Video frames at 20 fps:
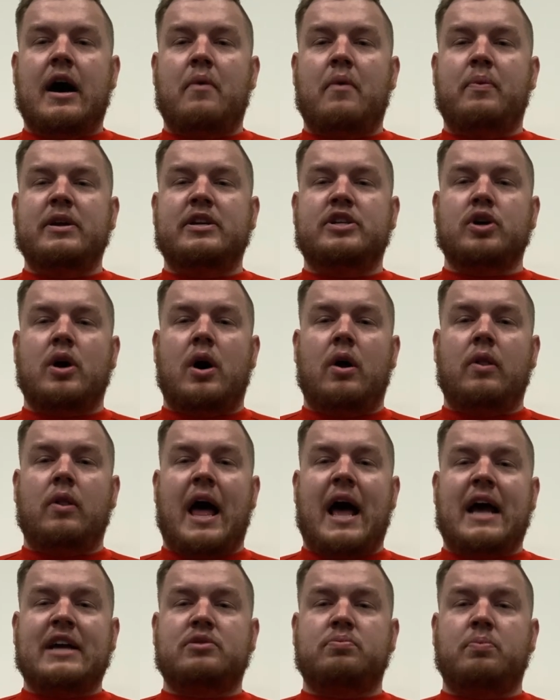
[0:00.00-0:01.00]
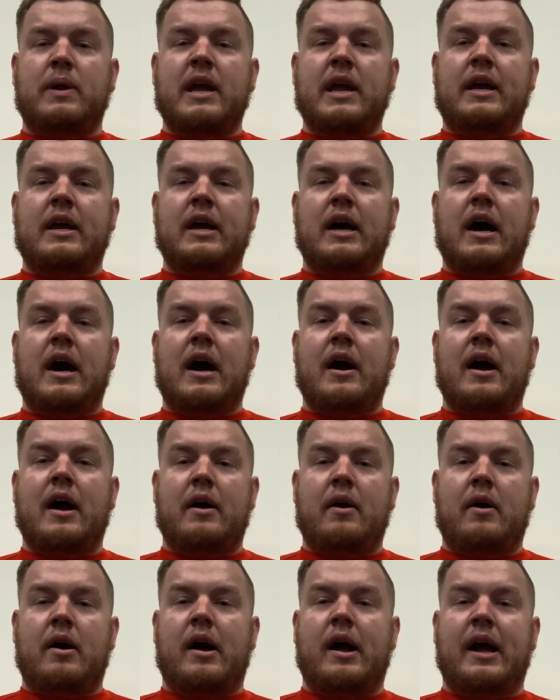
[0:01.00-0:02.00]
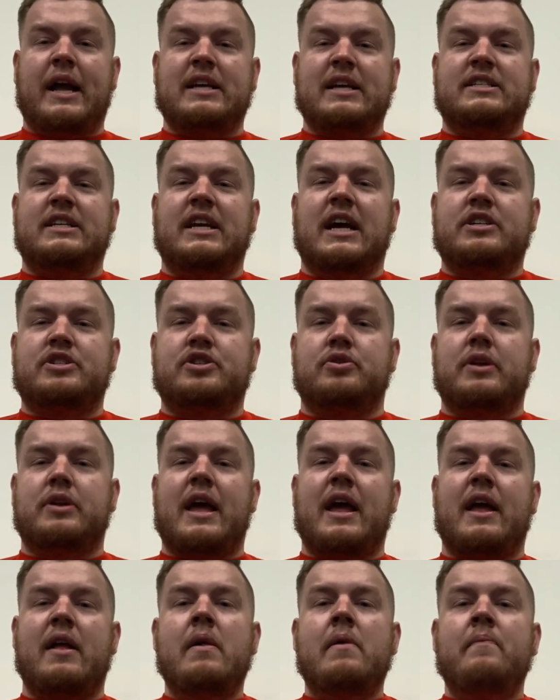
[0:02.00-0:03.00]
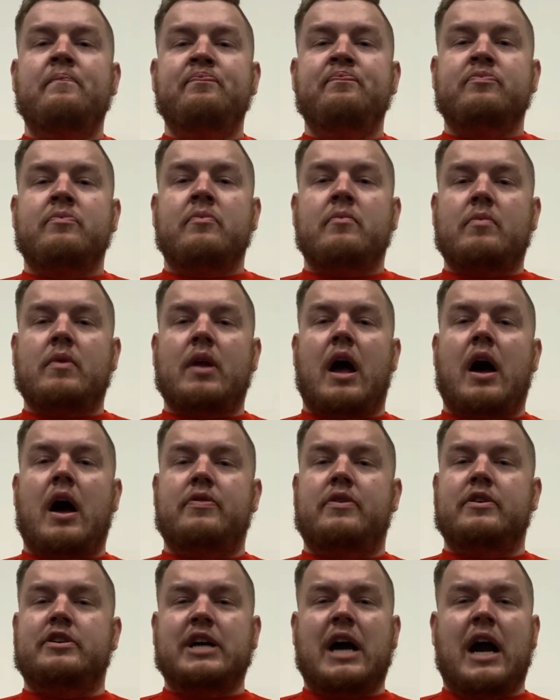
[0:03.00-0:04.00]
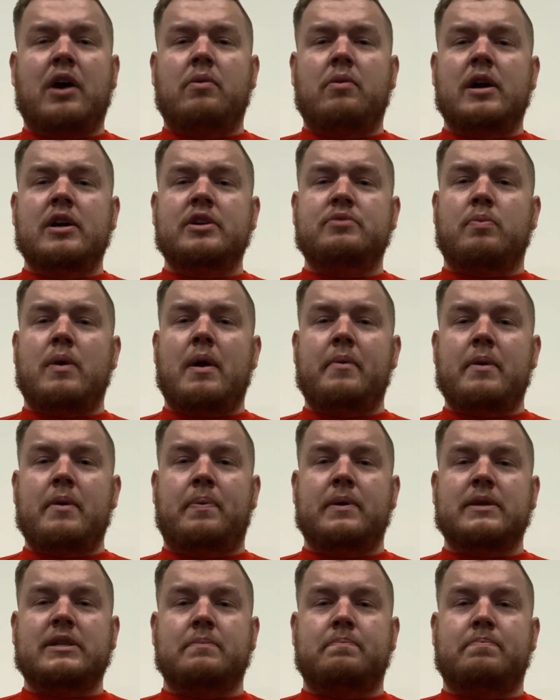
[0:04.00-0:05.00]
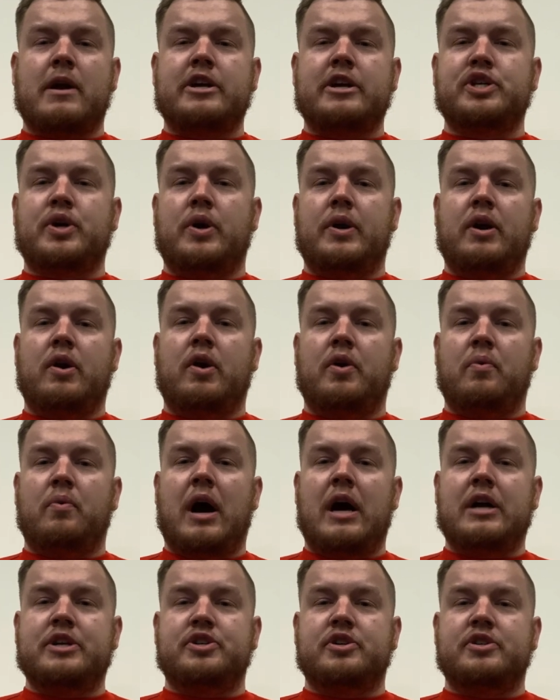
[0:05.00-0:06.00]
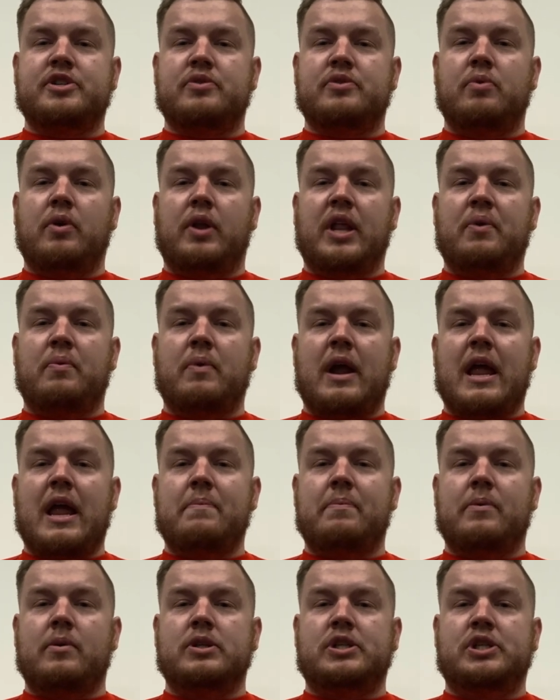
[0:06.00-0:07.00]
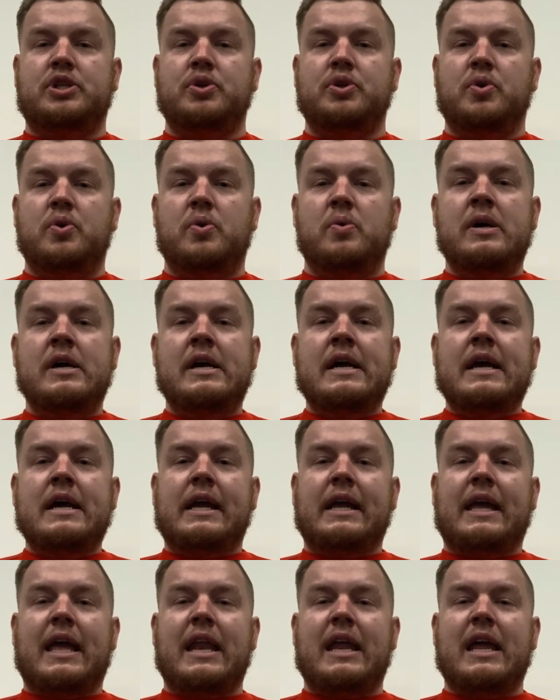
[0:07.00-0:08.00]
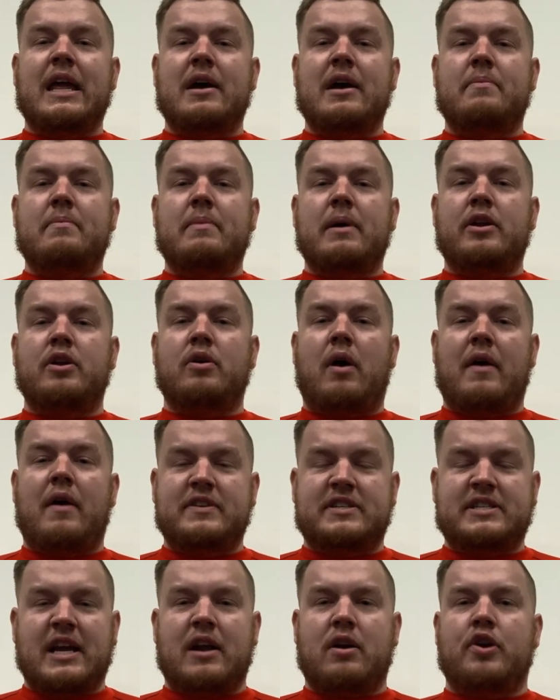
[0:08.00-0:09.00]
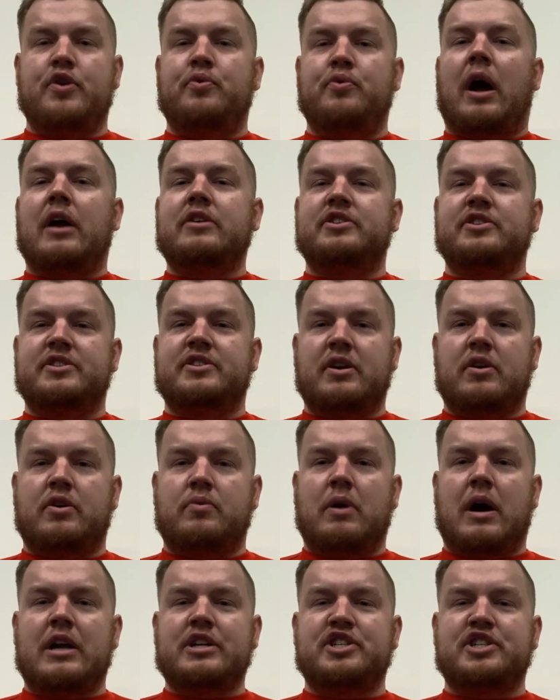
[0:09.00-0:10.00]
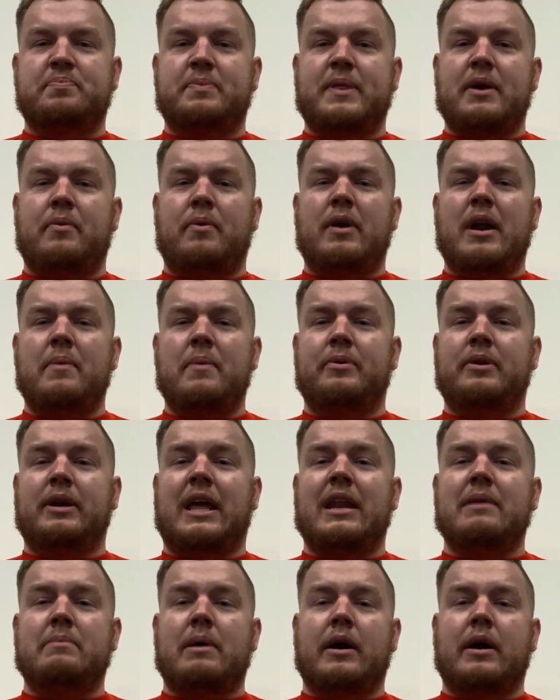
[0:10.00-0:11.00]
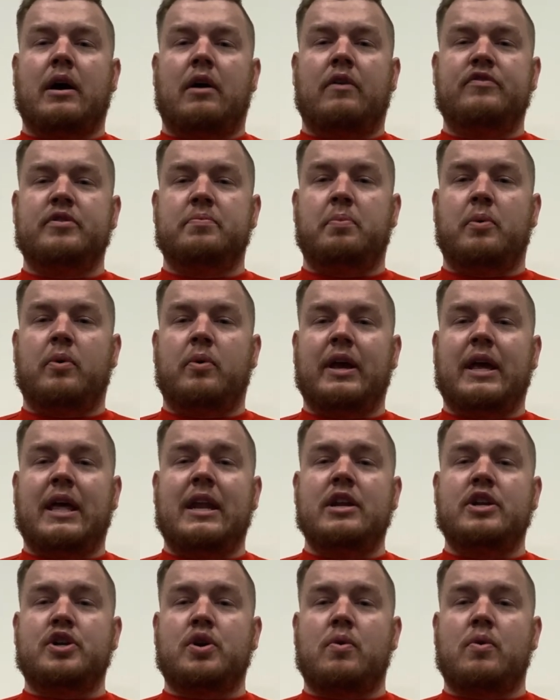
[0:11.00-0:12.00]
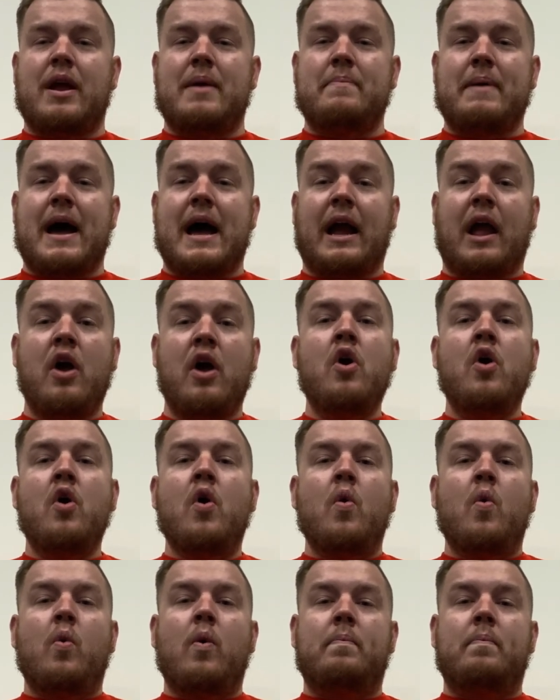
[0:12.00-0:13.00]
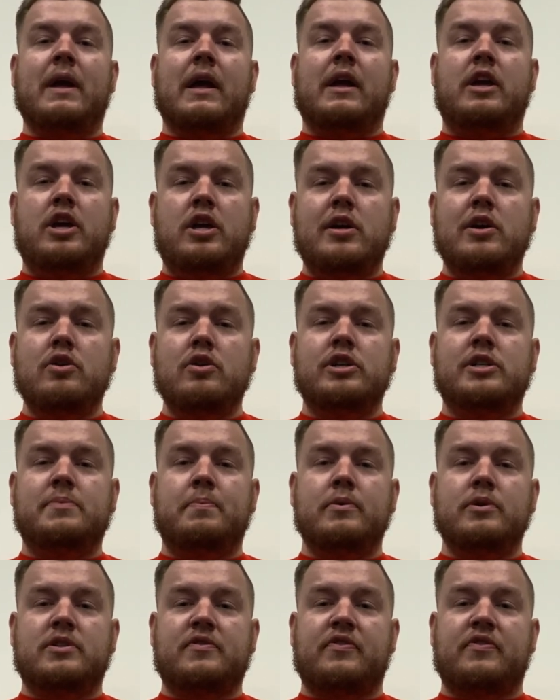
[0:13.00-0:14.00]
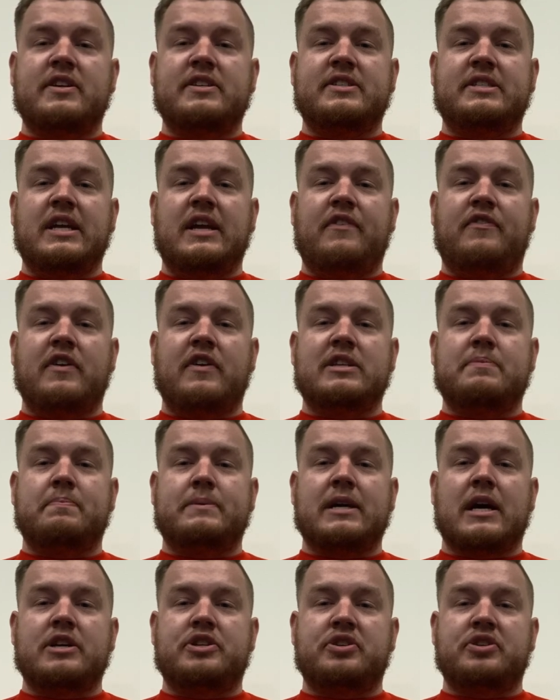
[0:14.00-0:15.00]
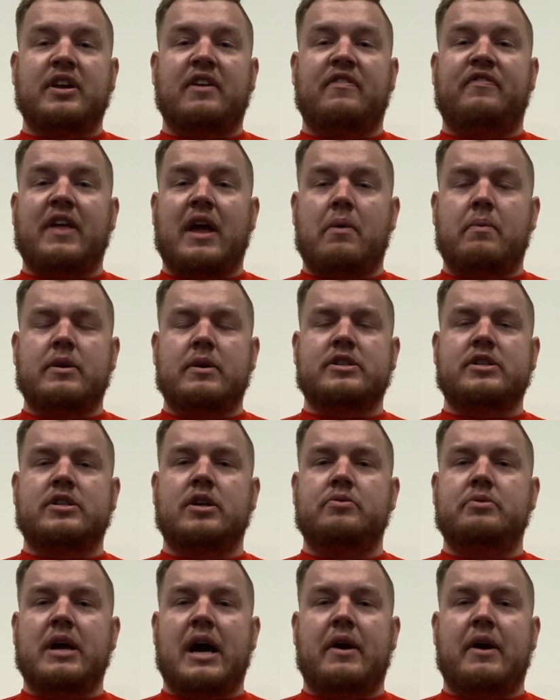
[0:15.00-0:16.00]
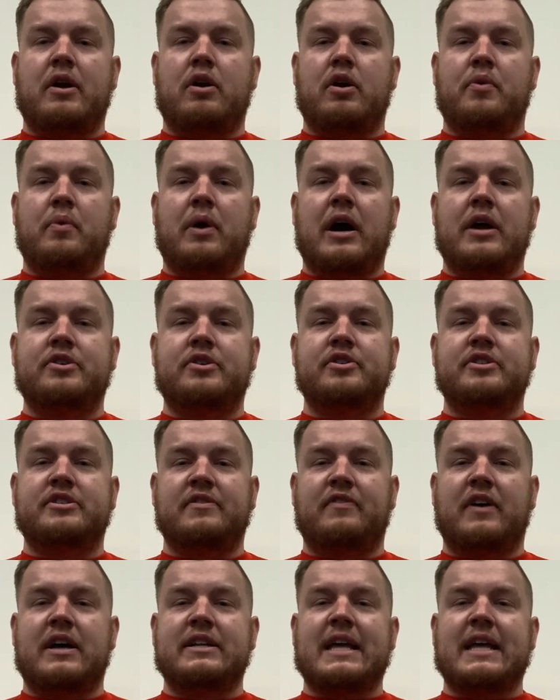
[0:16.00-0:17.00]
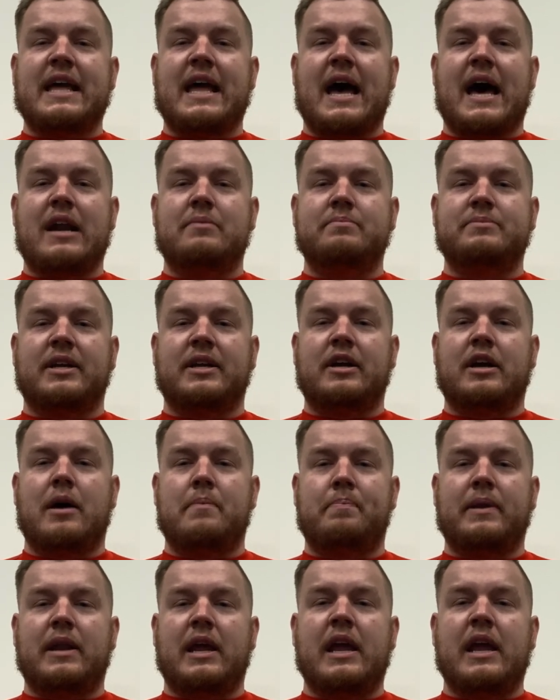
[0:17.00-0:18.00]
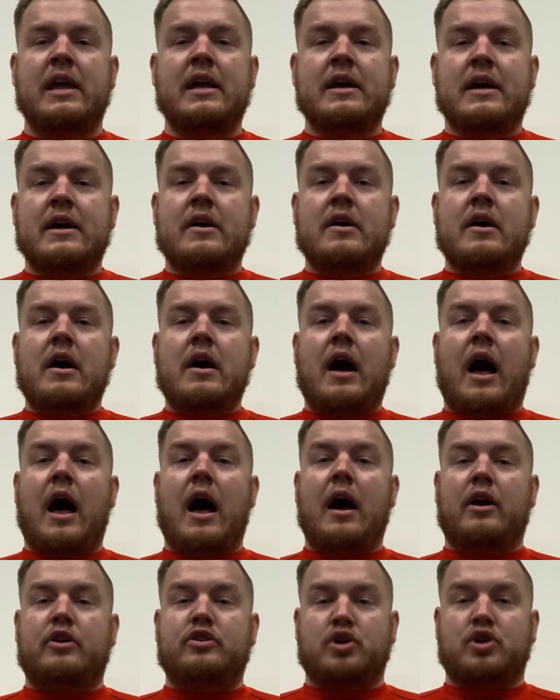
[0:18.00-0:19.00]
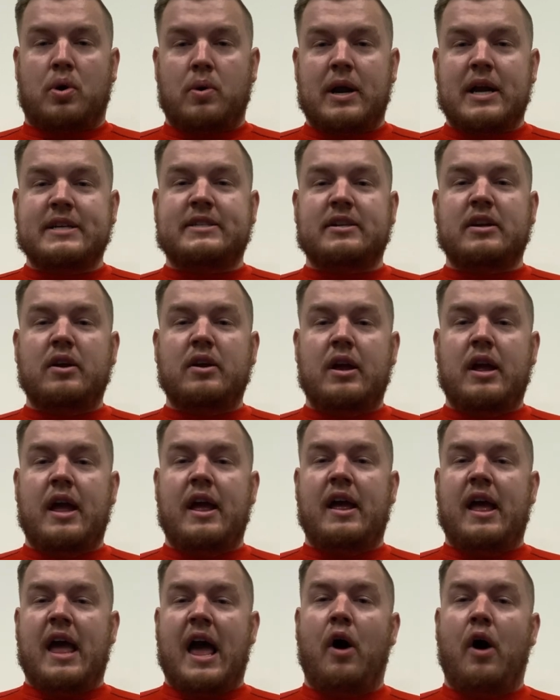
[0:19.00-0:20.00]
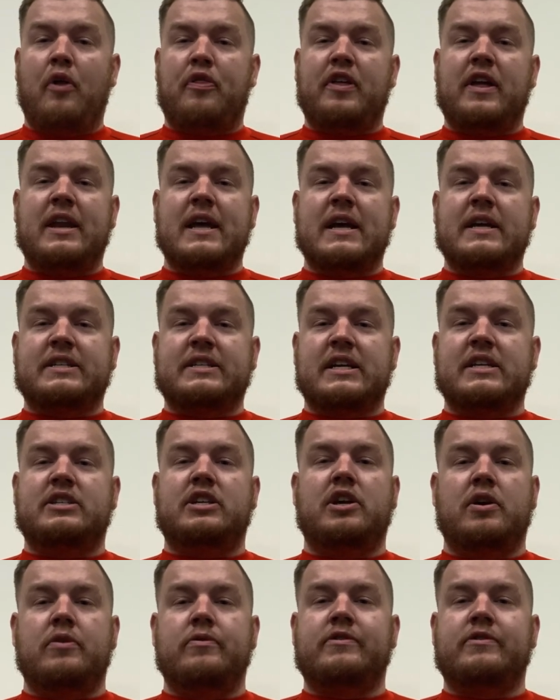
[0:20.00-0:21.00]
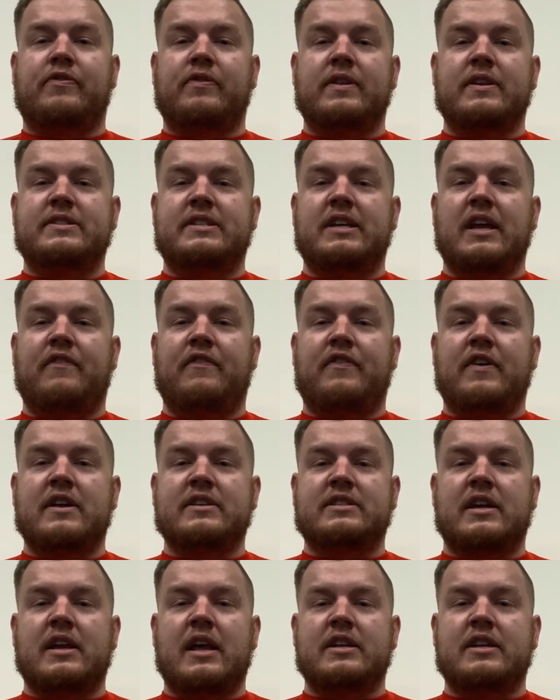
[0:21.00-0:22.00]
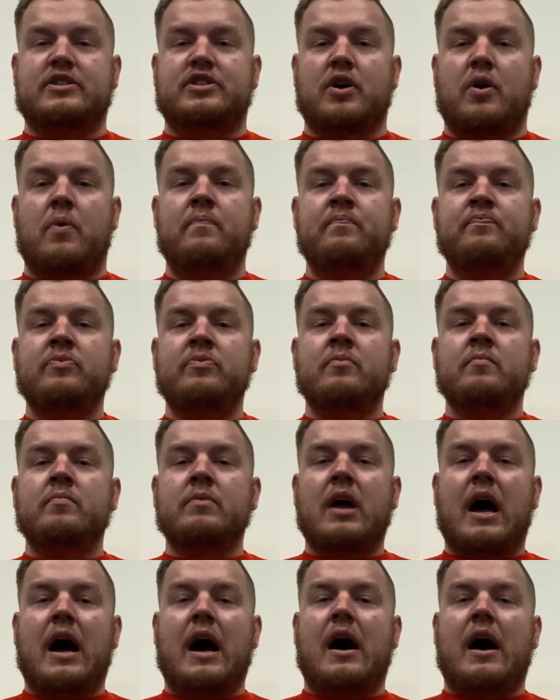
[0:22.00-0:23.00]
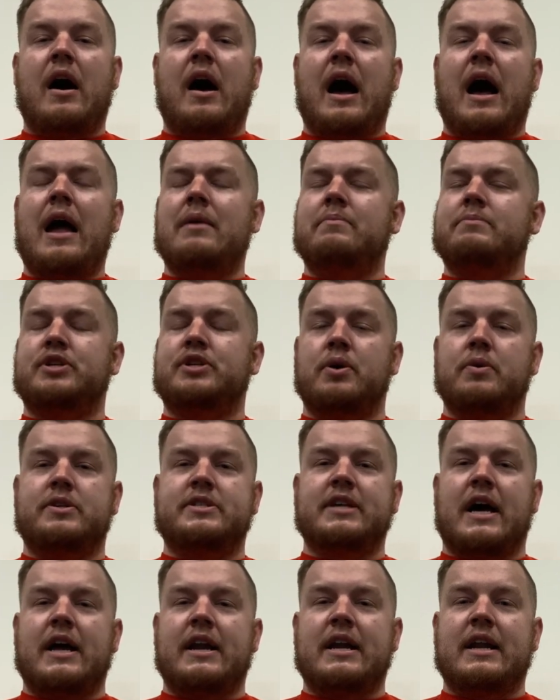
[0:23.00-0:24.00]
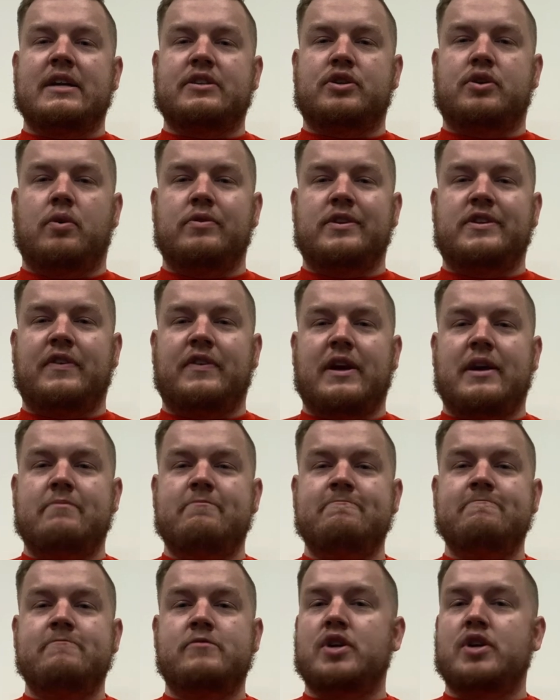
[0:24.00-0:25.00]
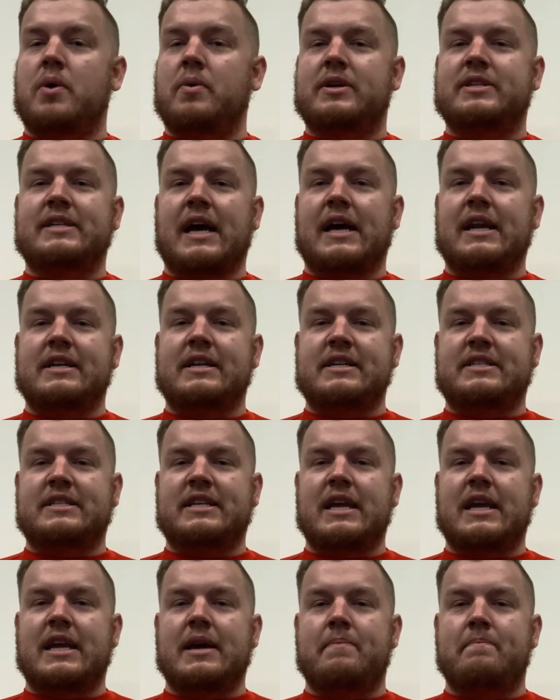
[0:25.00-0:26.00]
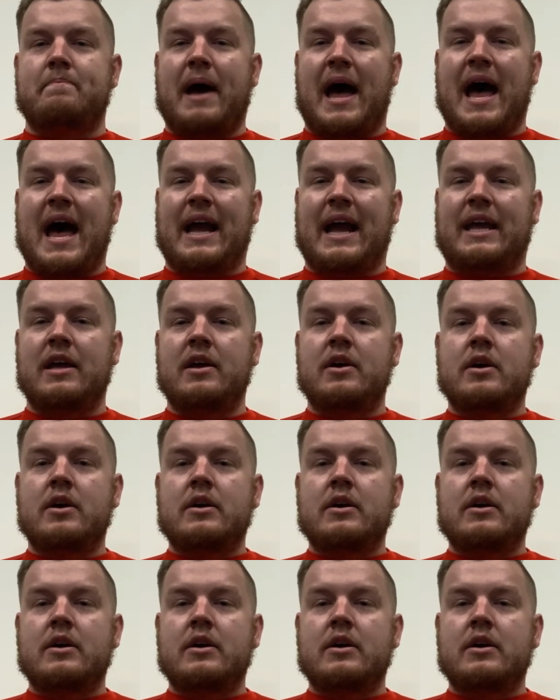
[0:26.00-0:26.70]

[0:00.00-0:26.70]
We saw last week, yesterday, the Jaguars were able to put some pressure on Aaron Rodgers and really were able to get him, obviously Aaron Rodgers is Aaron Rodgers, but they were able to get him uncomfortable. And getting Turay back will be a huge boost for this defense, potentially, if they want to slow down Aaron Rodgers, Devontae Adams, and company. Turay's healthiness is huge for this defense. And so I am so excited as a Colts fan, so excited to see him back.